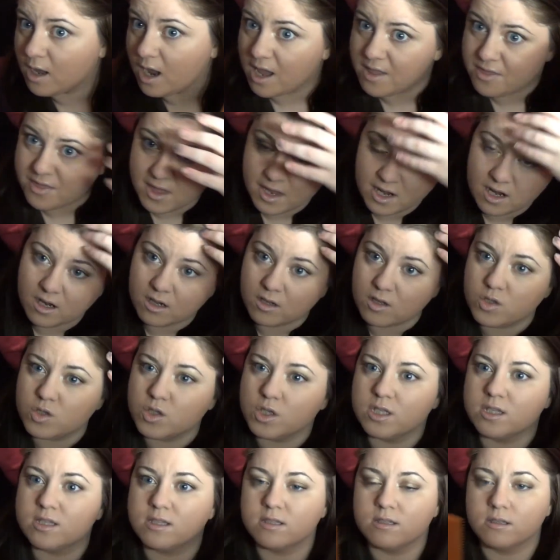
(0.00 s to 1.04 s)
and then it'll
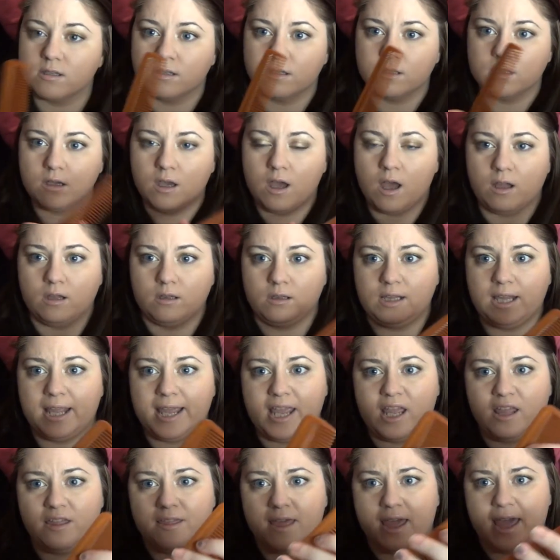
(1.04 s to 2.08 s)
just
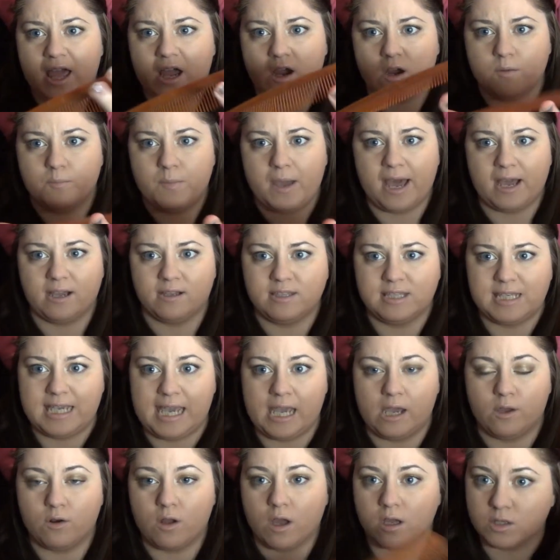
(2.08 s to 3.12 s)
lay the hair back
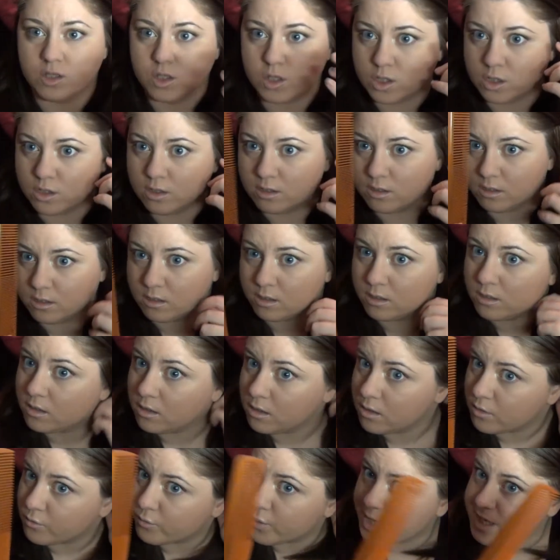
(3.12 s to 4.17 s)
down onto the
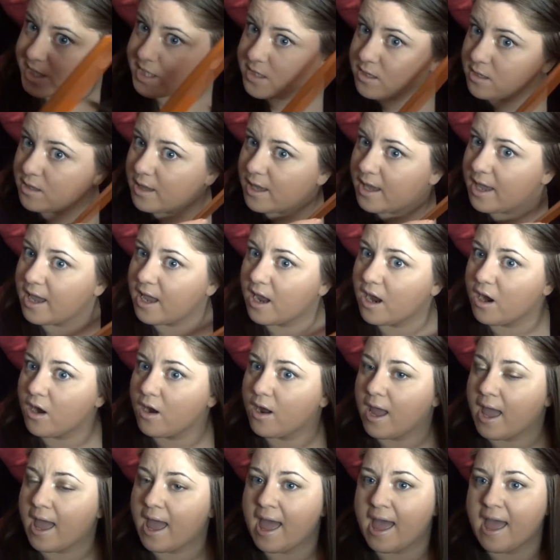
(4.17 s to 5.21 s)
rest of the
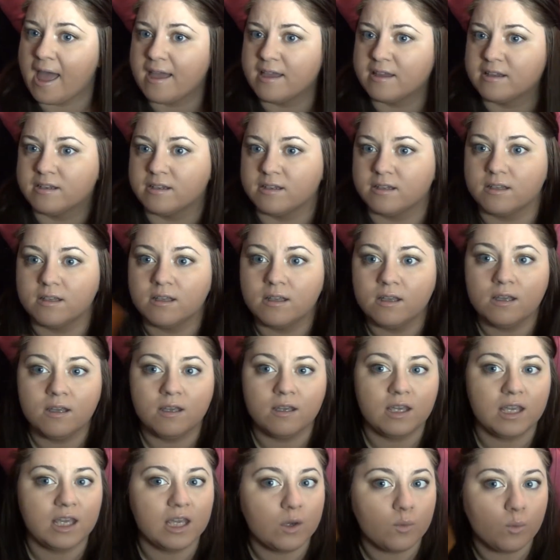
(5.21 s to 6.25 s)
hair, and
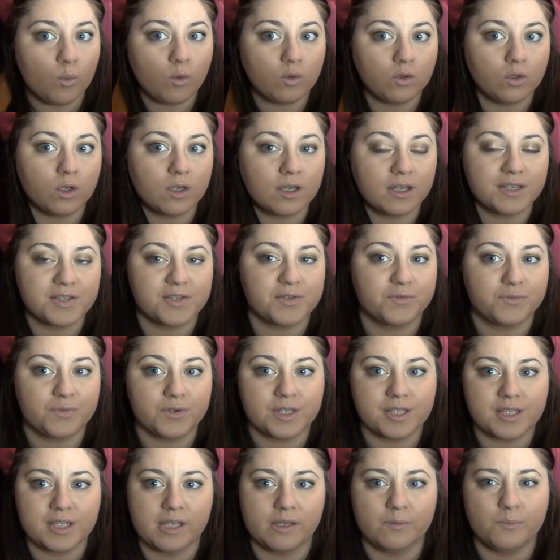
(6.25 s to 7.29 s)
it won't look as
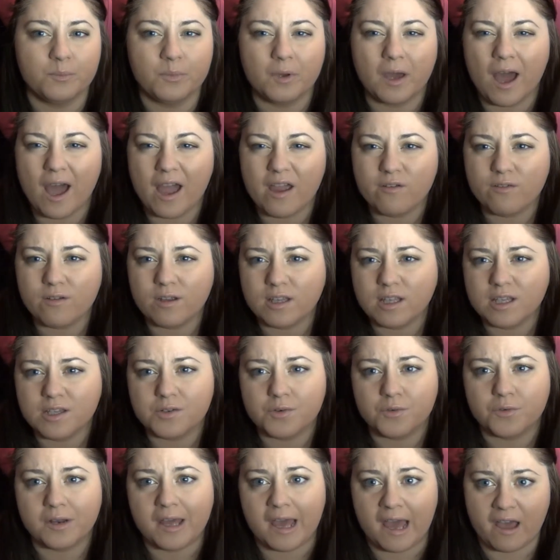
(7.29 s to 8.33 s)
frizzy. But I really
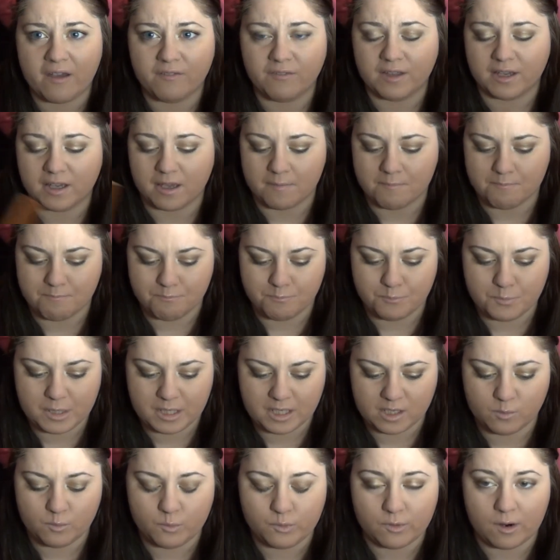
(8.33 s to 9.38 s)
don't have like a
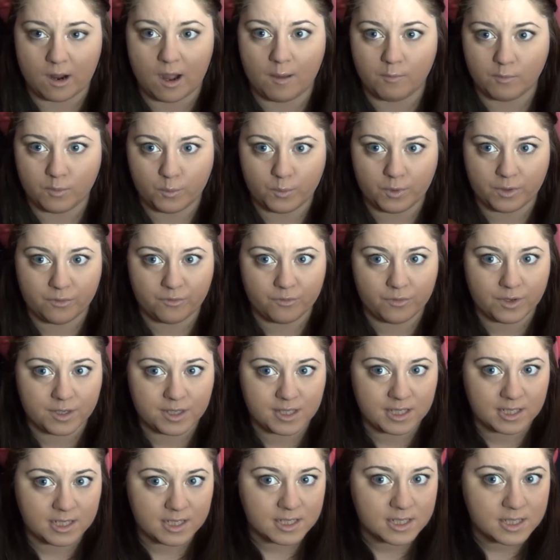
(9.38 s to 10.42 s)
big problem with
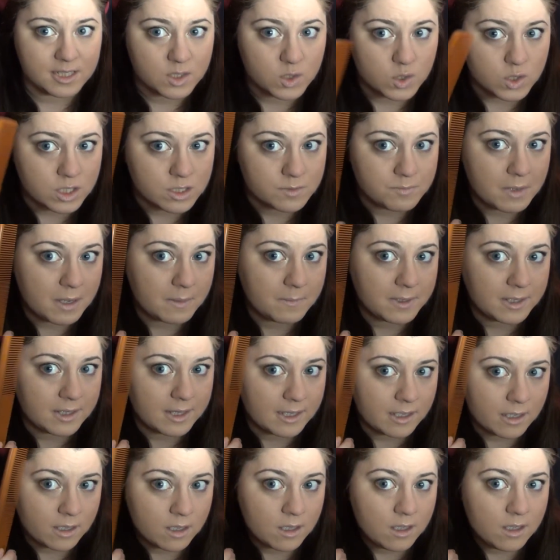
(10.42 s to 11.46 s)
frizziness, just maybe
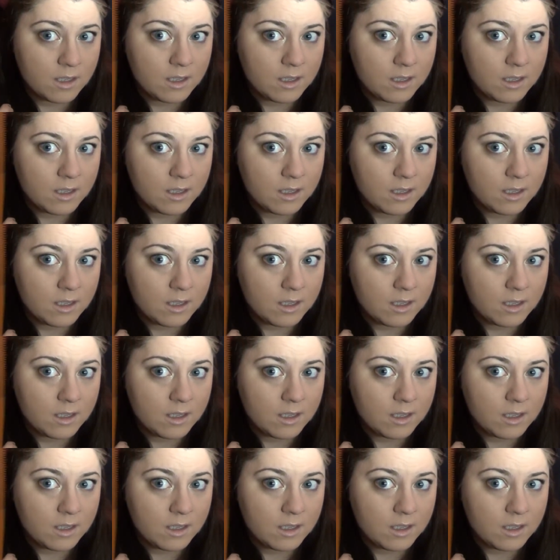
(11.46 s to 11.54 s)
like